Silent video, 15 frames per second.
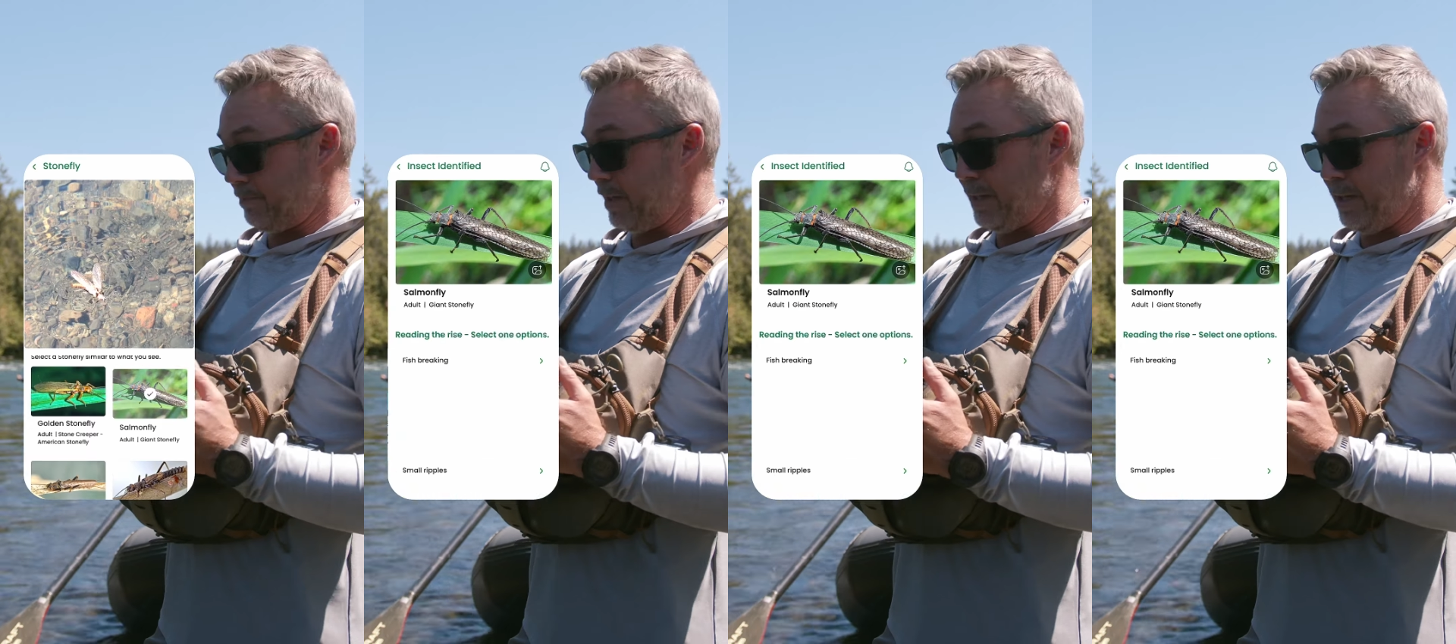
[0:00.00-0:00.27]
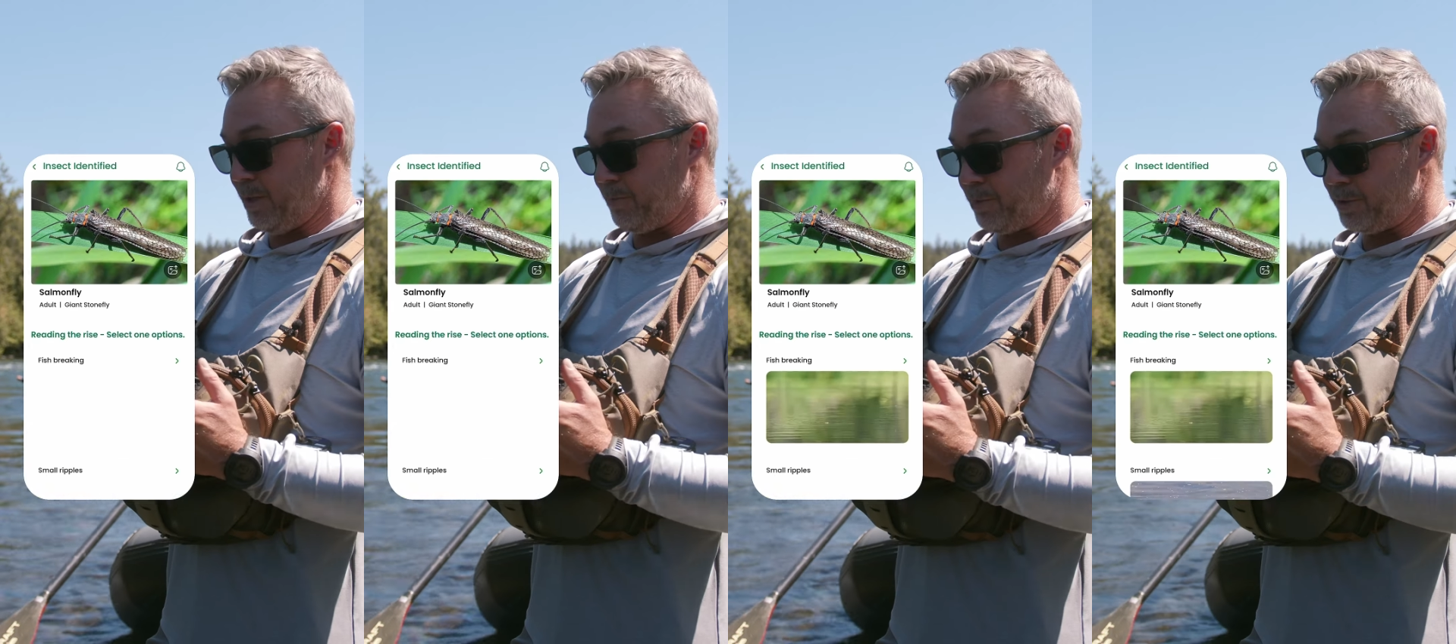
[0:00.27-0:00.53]

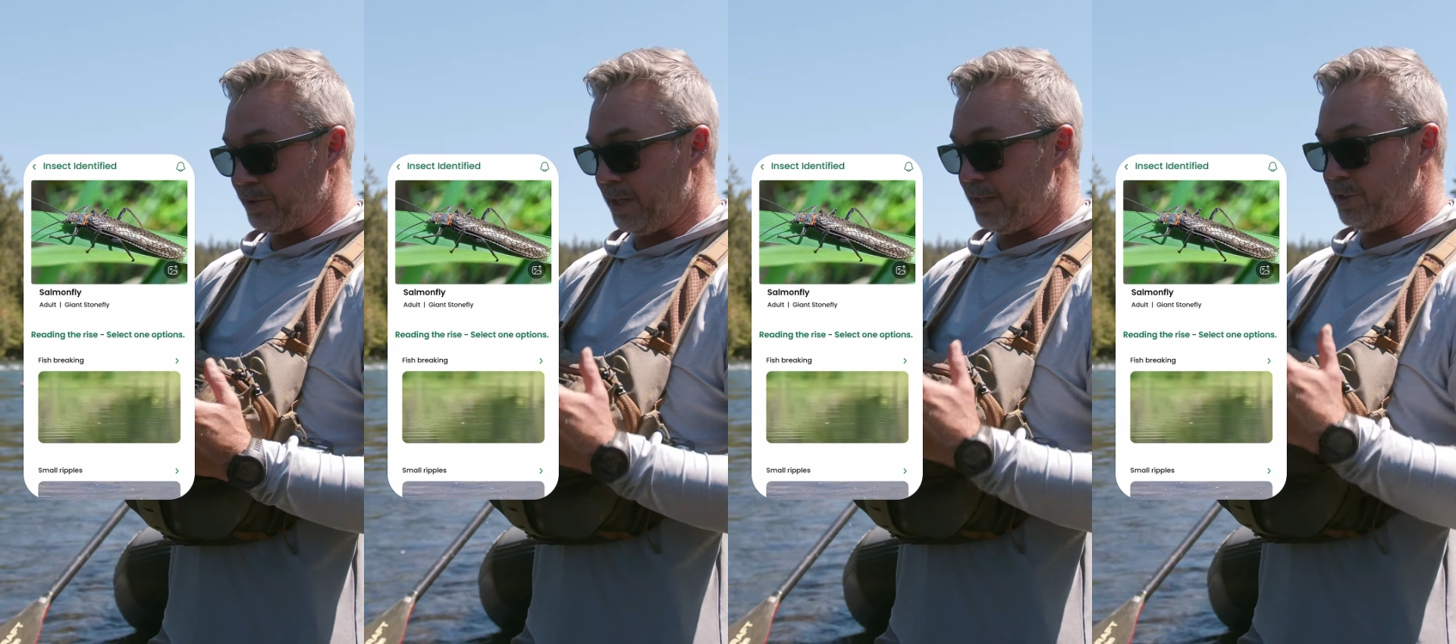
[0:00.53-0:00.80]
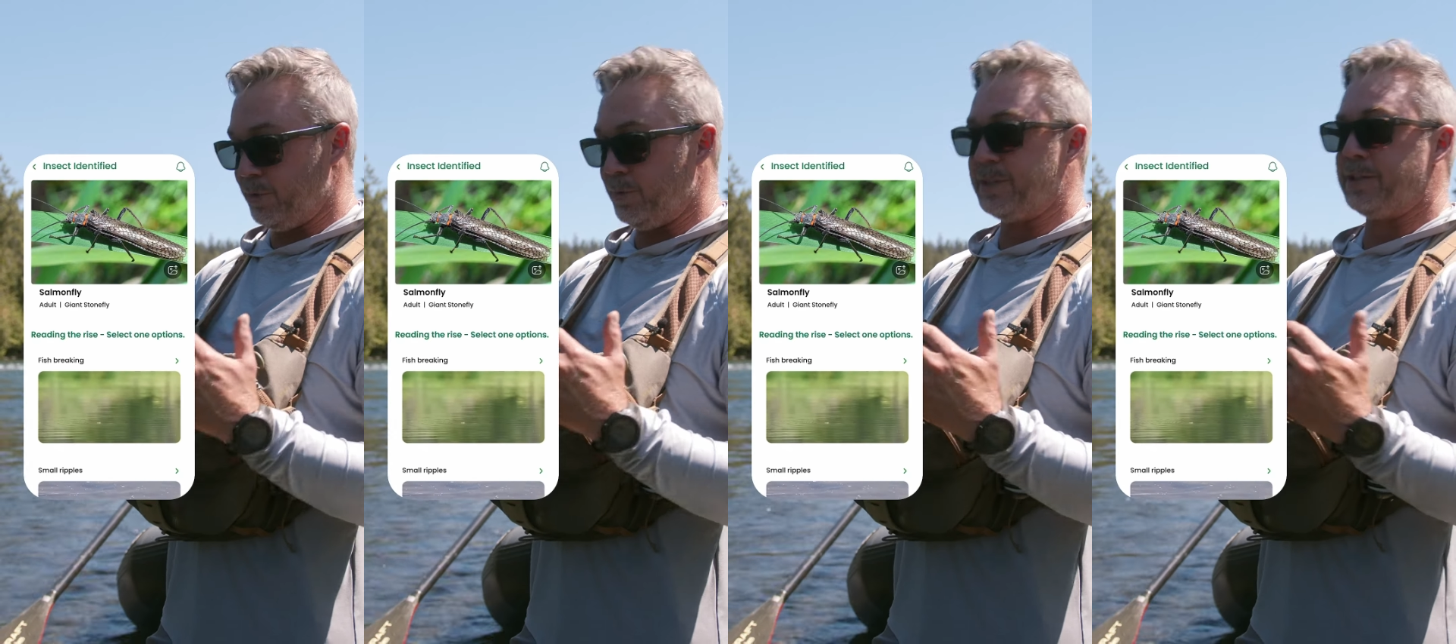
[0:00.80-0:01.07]
again,
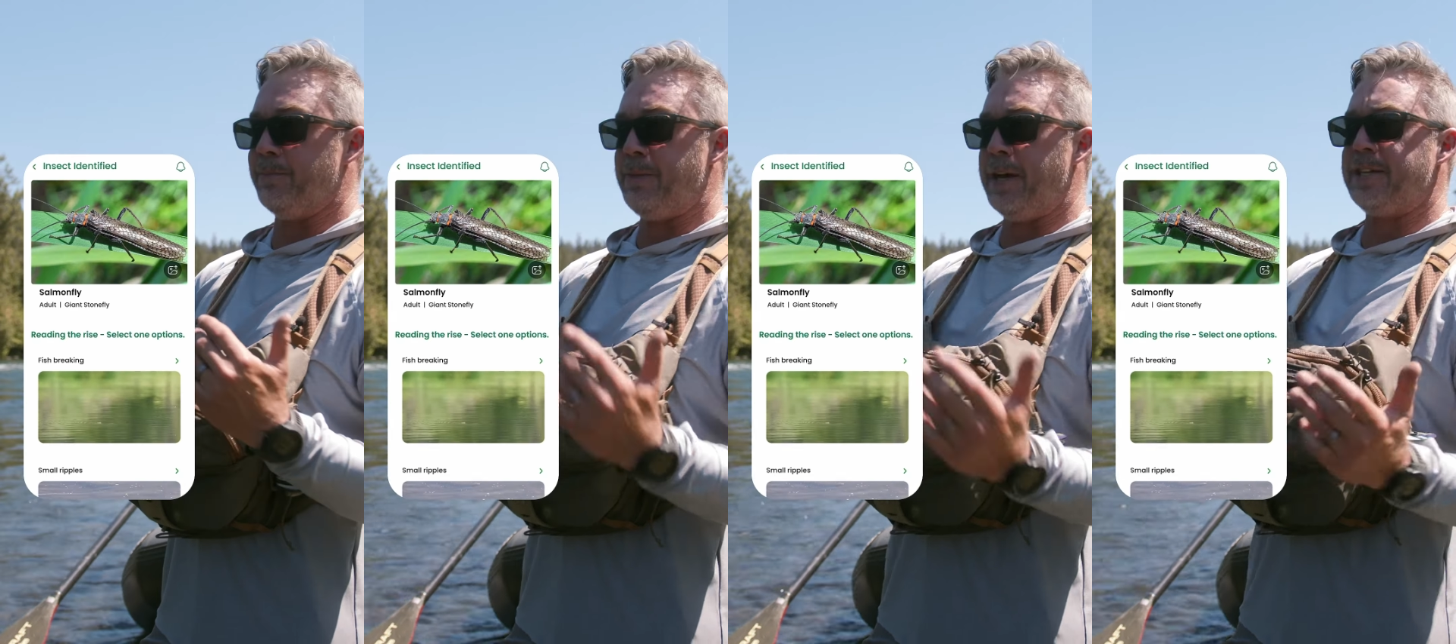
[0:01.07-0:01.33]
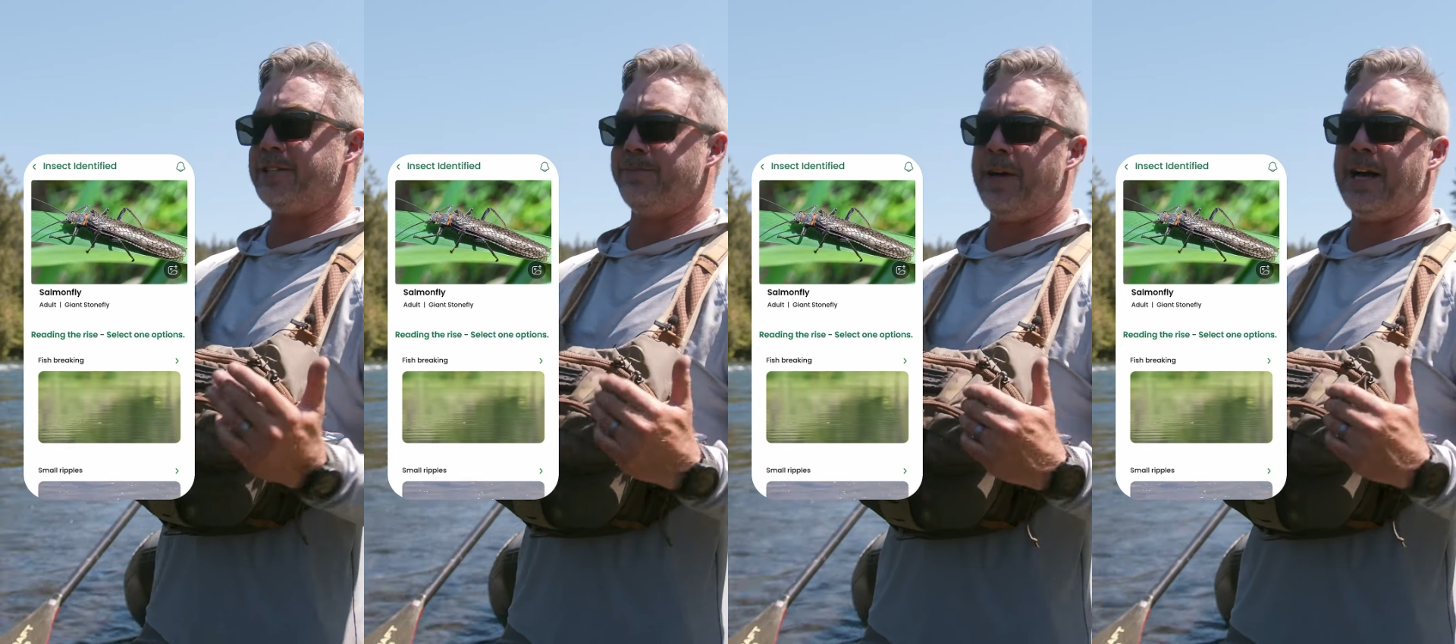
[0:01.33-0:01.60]
presents you with the
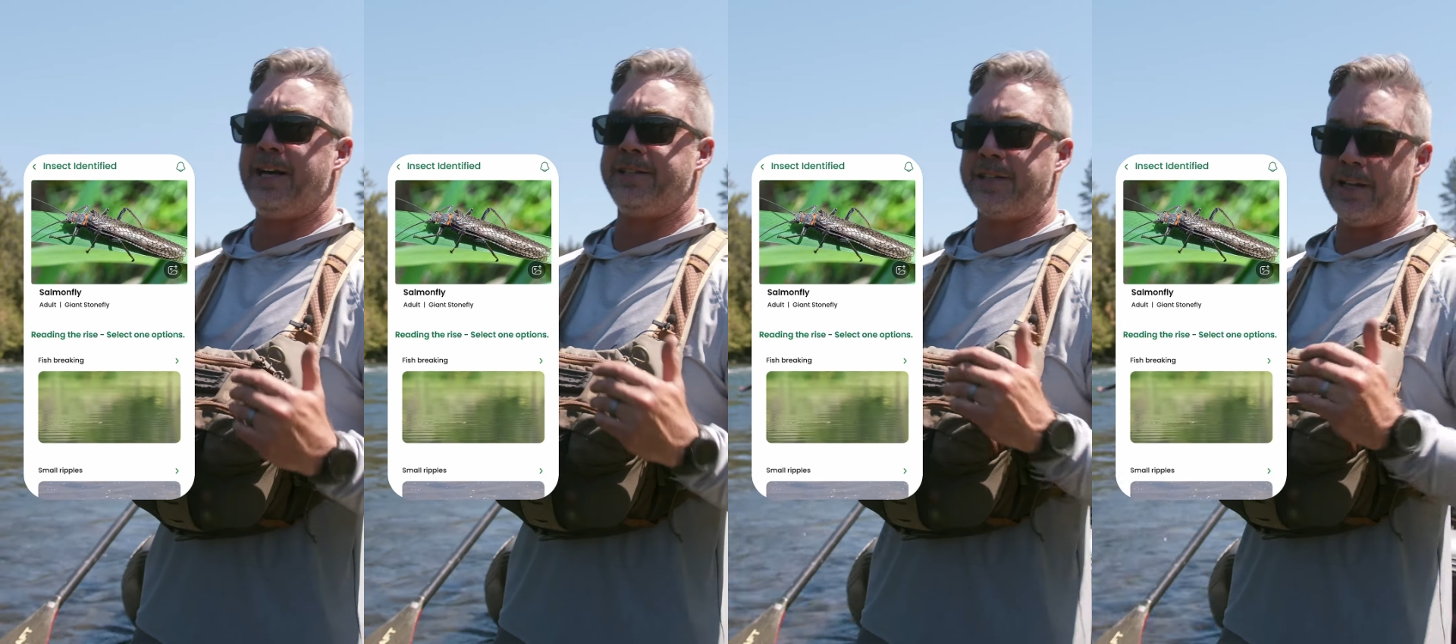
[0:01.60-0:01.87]
best match.